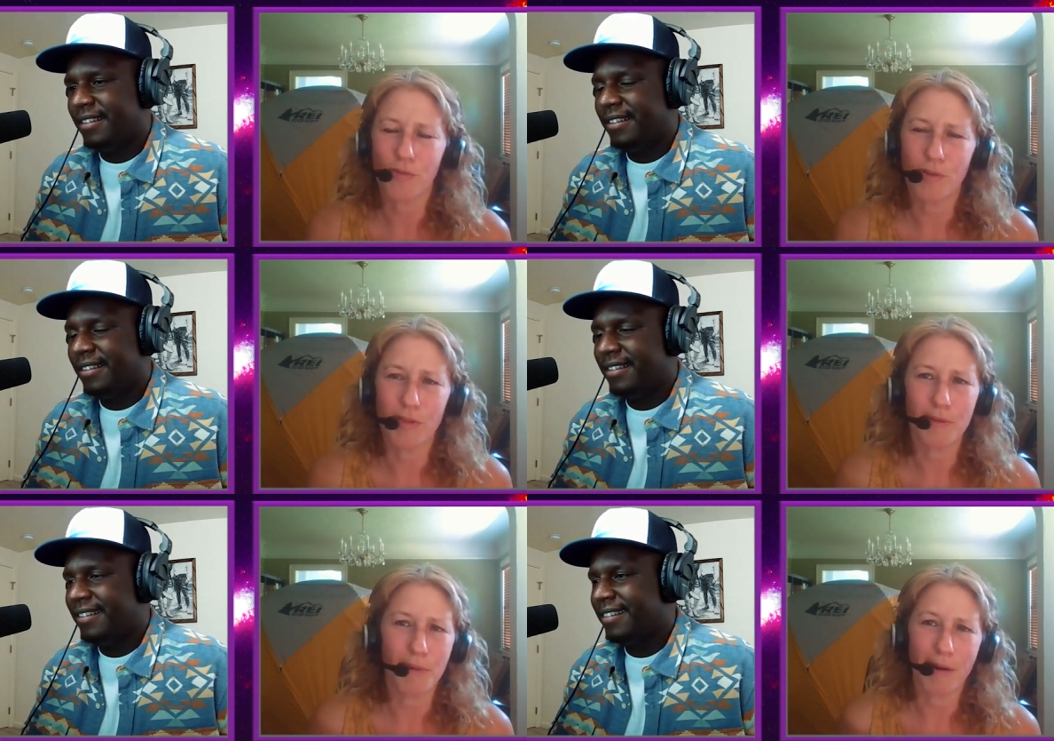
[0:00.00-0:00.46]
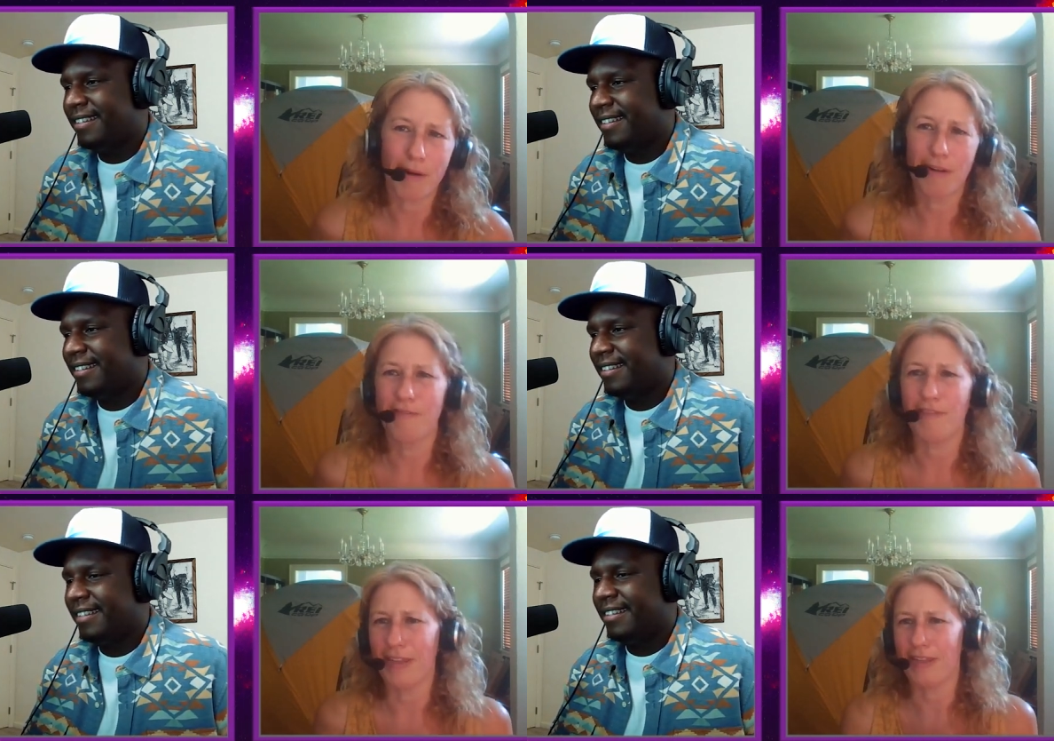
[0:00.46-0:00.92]
Speaker 1: this
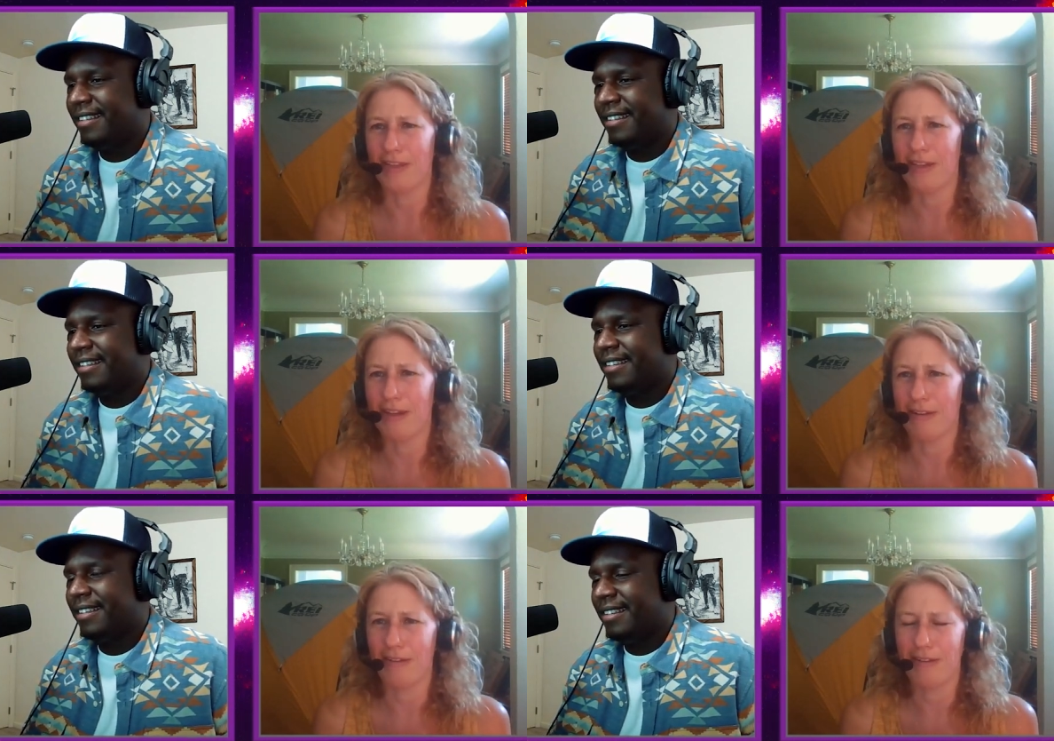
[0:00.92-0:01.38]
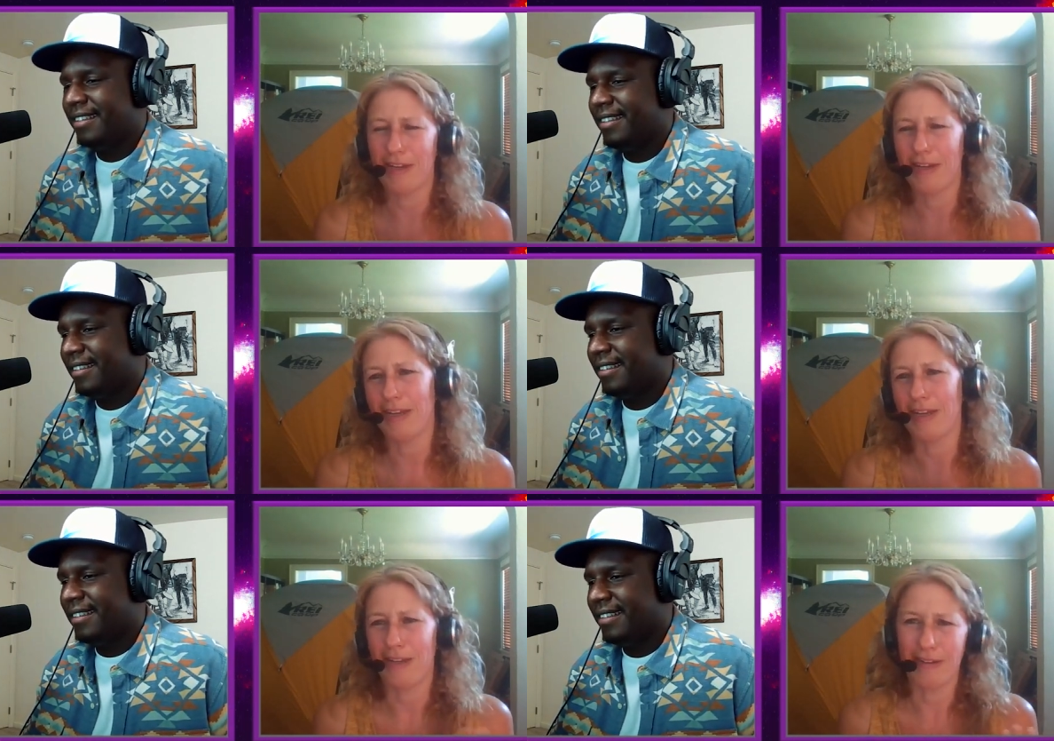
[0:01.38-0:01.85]
cool part of it that,
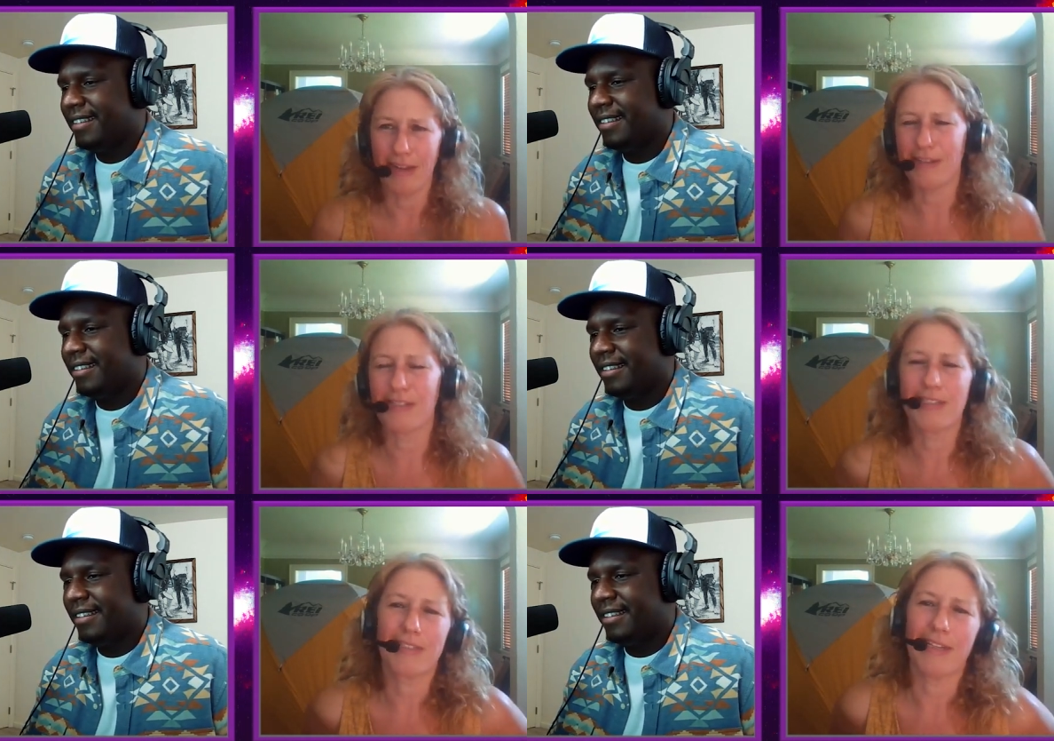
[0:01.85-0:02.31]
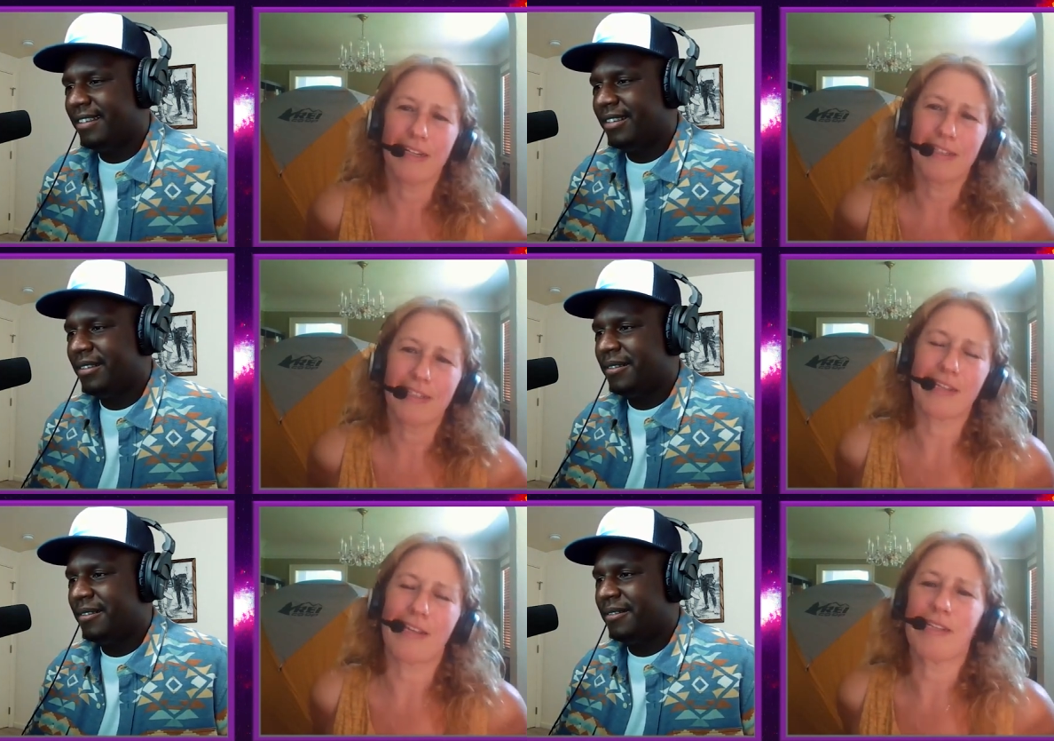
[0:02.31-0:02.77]
I, yeah, I
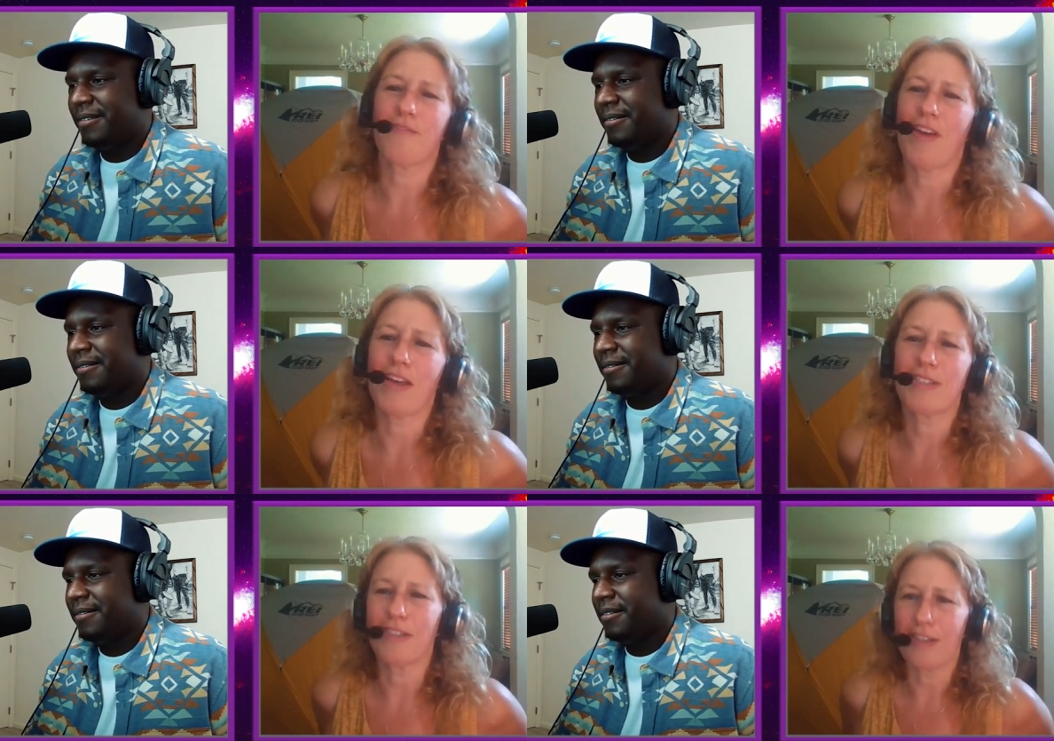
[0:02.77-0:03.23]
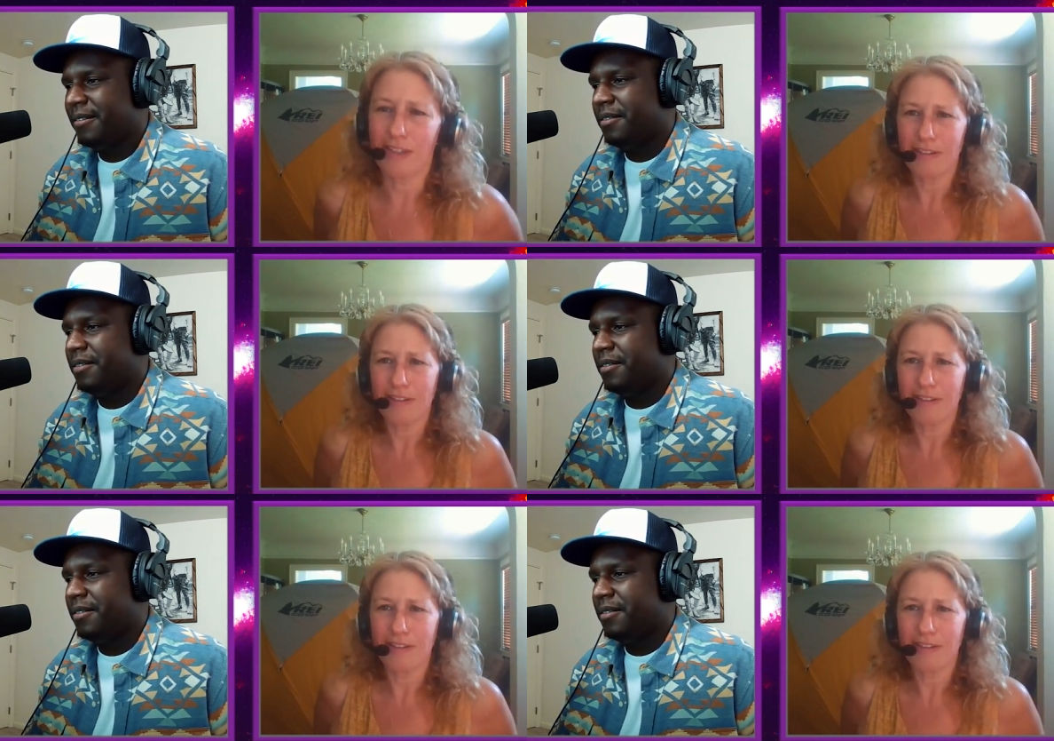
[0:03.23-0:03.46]
just, I just think it's fascinating.